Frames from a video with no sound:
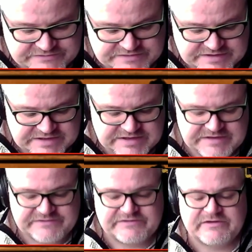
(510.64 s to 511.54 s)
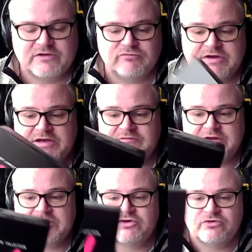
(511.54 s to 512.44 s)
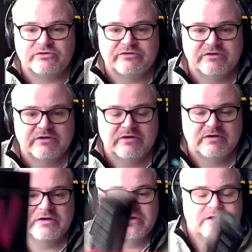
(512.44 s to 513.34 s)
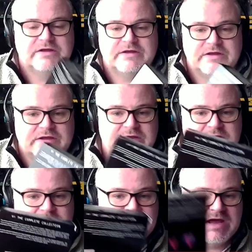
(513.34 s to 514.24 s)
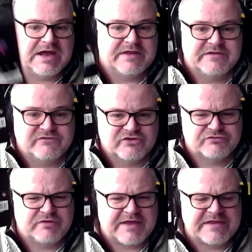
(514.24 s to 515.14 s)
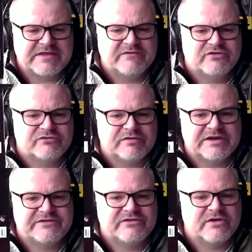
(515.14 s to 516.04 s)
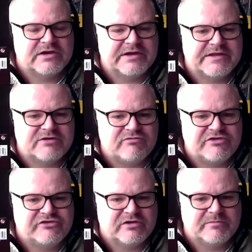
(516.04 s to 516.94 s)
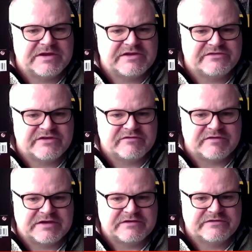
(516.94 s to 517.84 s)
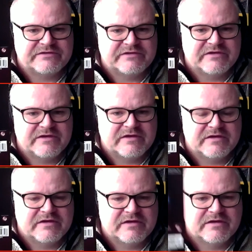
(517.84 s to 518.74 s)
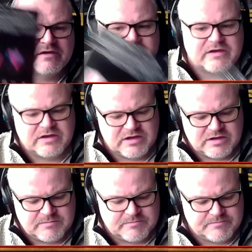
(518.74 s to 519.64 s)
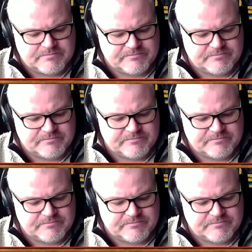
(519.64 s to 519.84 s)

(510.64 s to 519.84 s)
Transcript: it today it's still really really good um, they've just I think they've just released certainly the original miniseries um,